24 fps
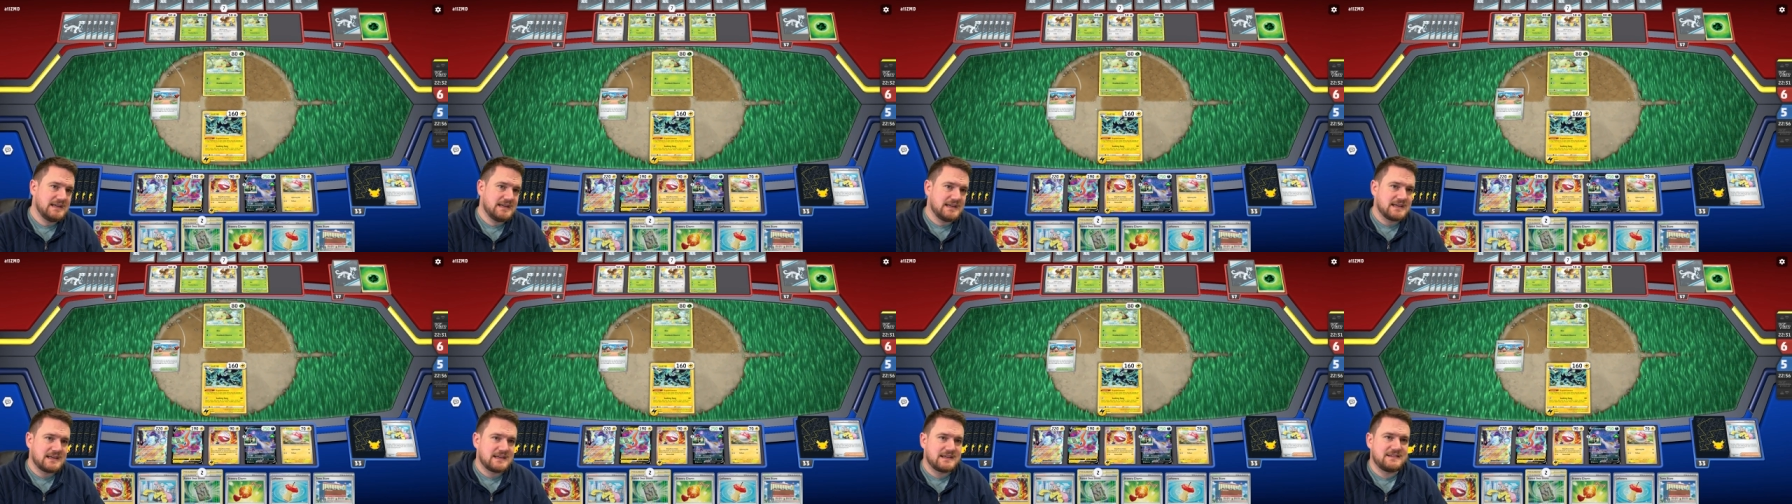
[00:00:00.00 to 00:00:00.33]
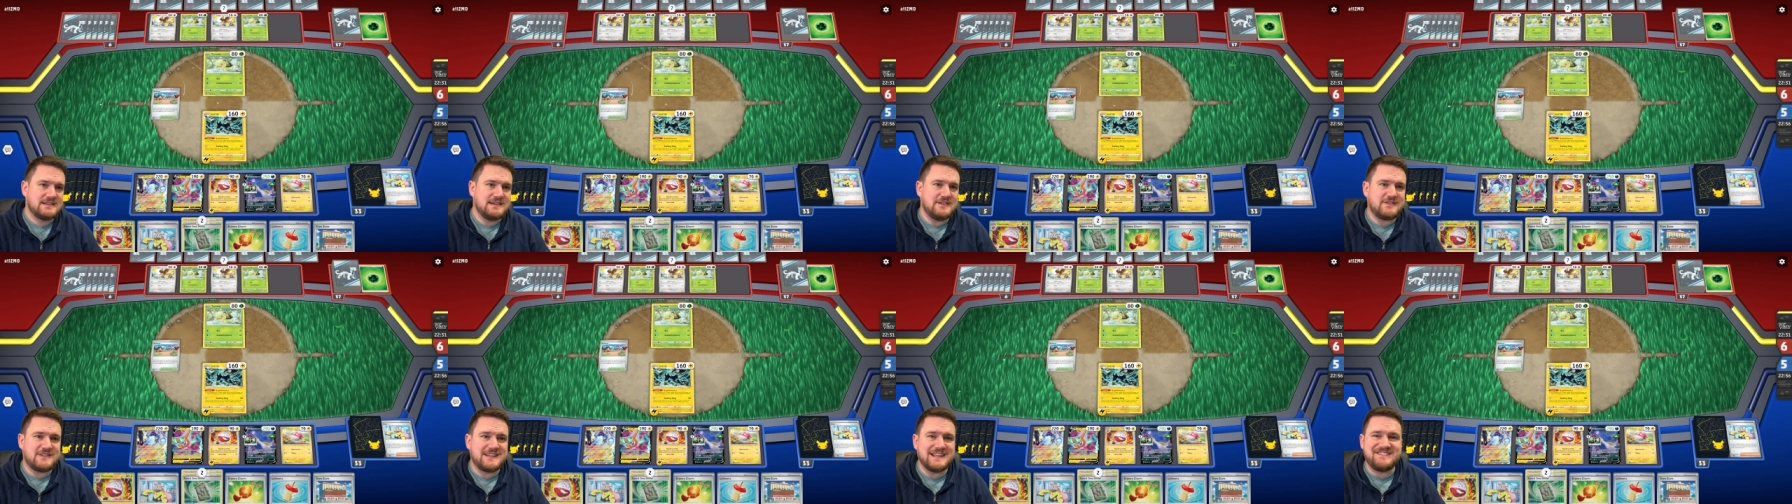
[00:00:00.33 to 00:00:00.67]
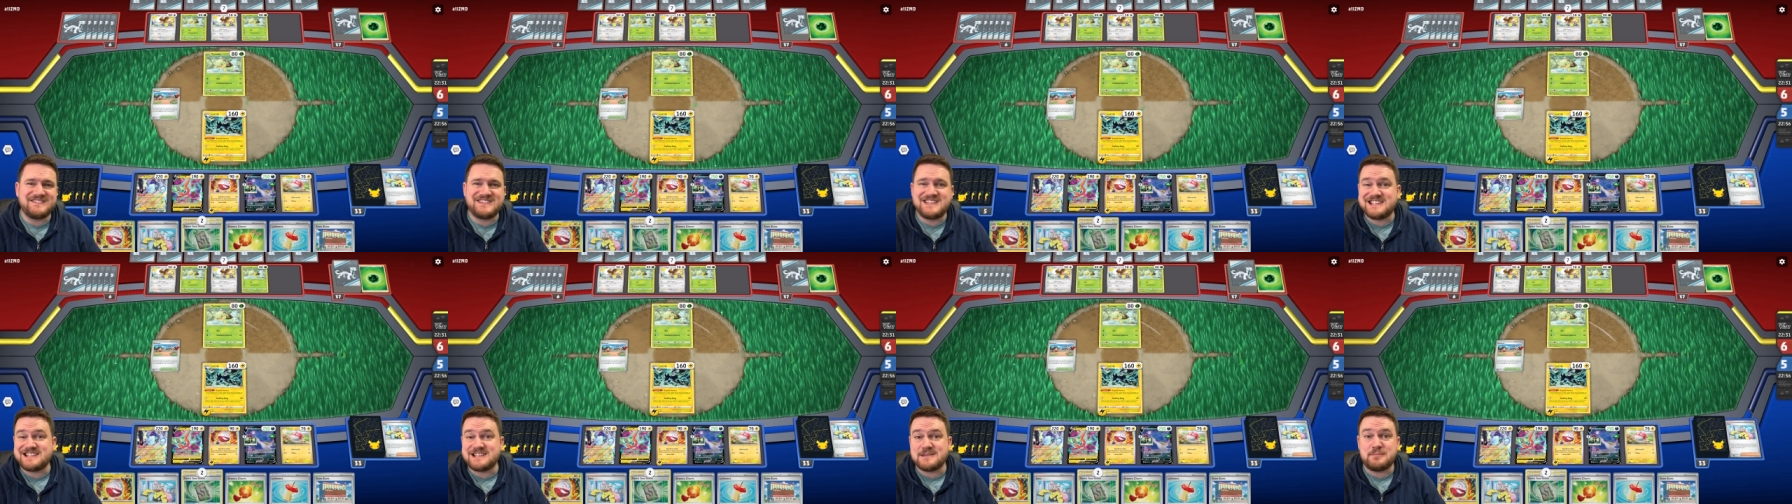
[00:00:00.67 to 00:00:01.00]
Because if they've
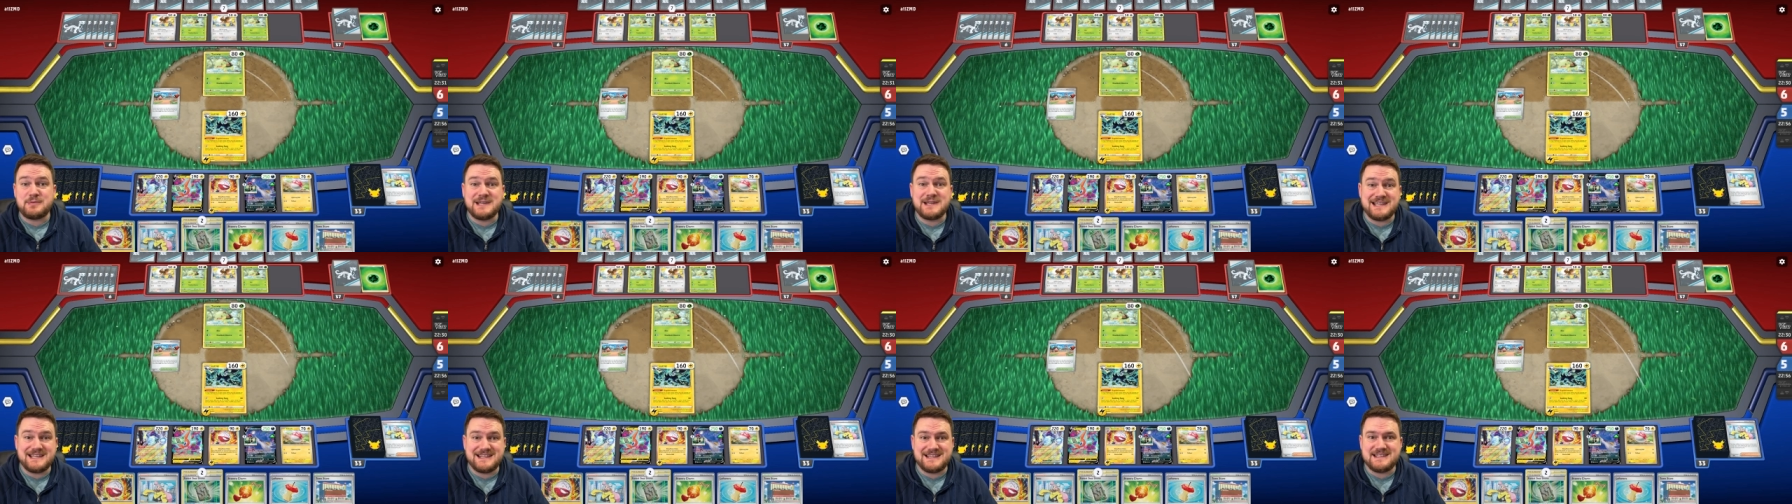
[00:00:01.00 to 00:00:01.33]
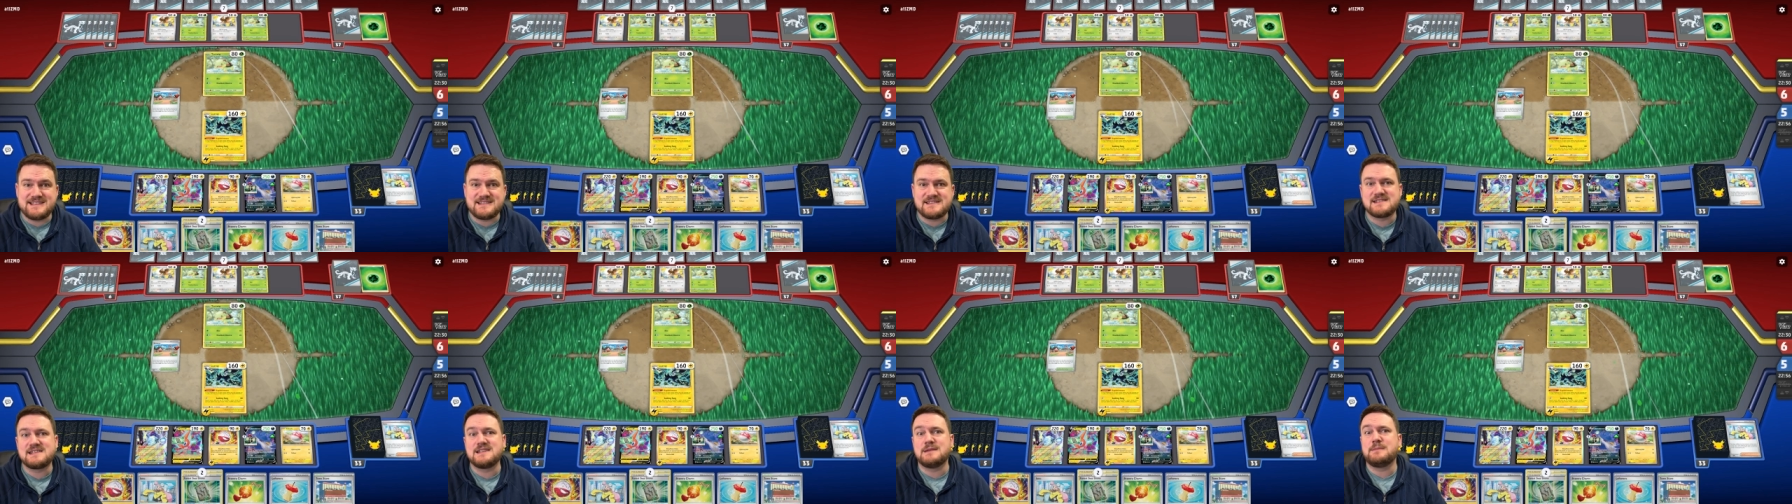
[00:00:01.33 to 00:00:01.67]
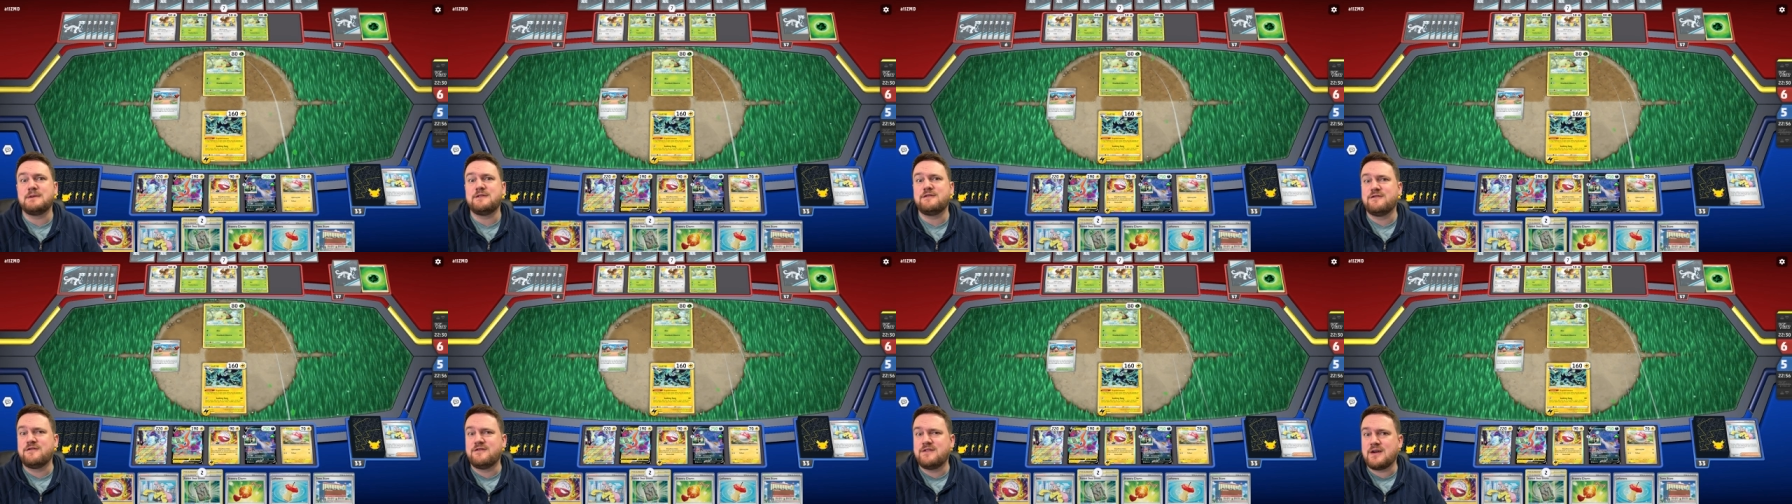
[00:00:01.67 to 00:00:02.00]
disappeared, this is going to
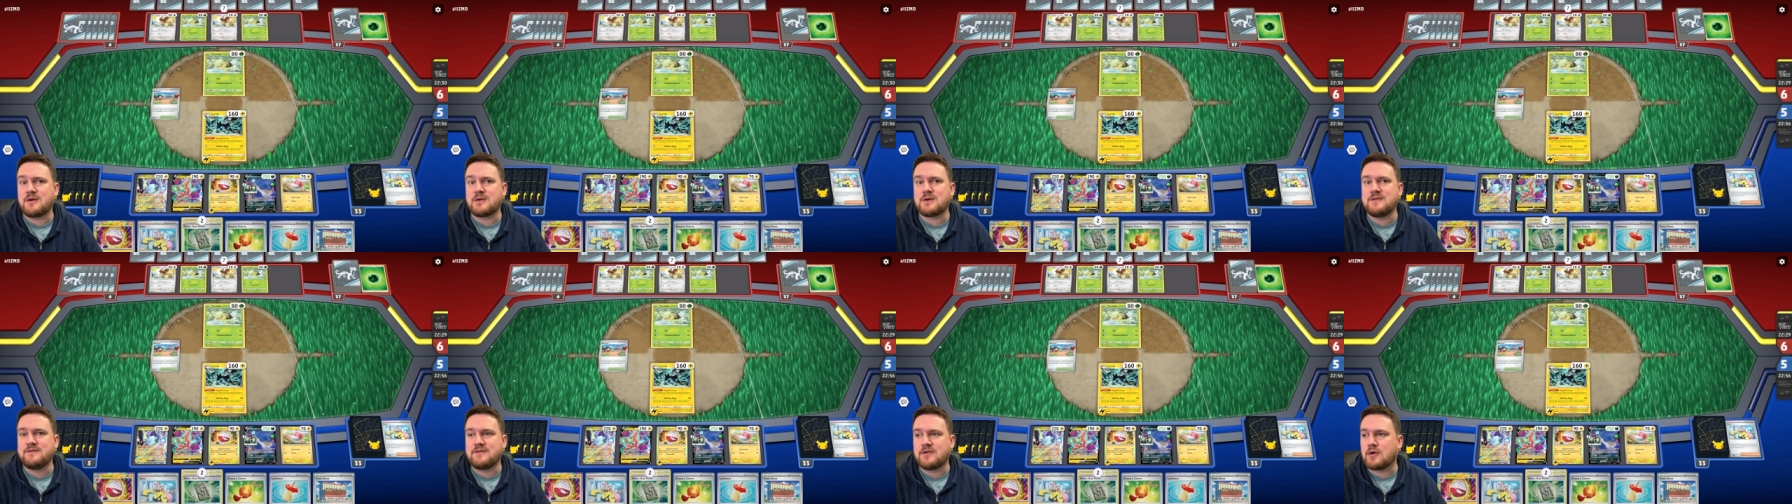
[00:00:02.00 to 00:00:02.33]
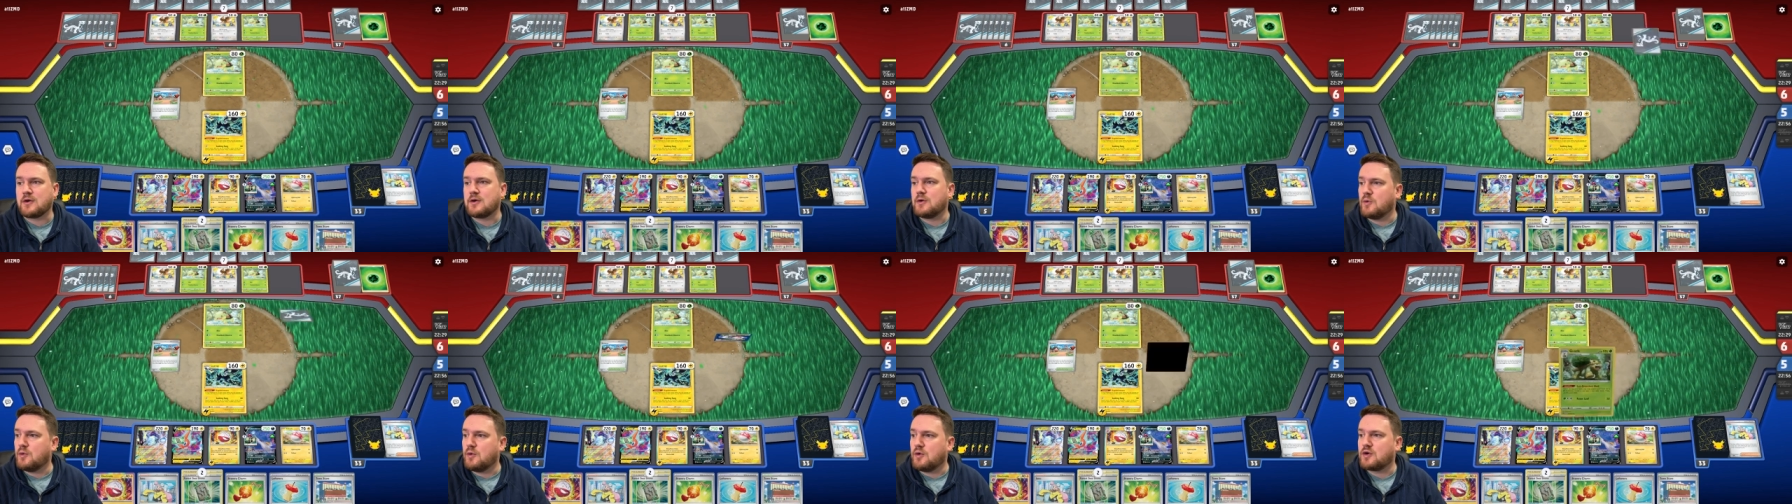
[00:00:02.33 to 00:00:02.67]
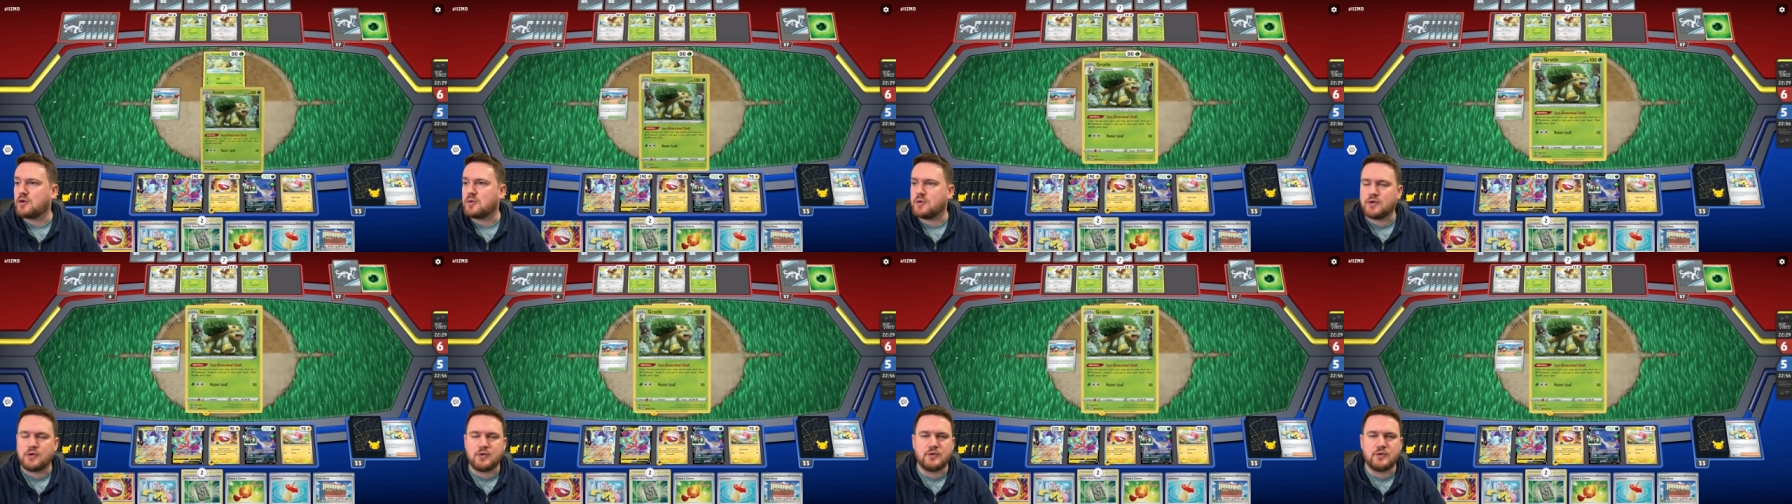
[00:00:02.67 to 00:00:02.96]
be very, very awkward.